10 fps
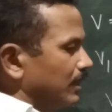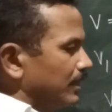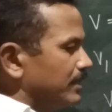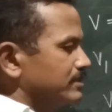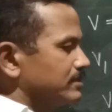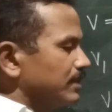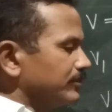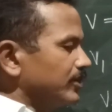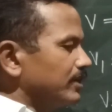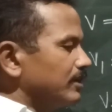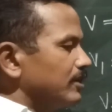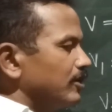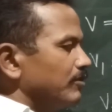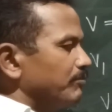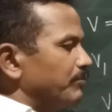is nothing
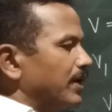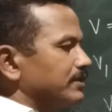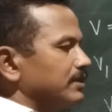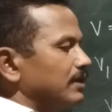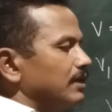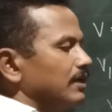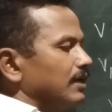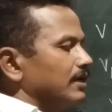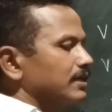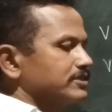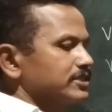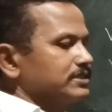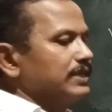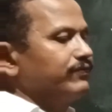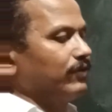but a
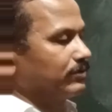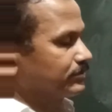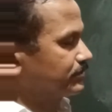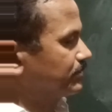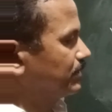resistive force,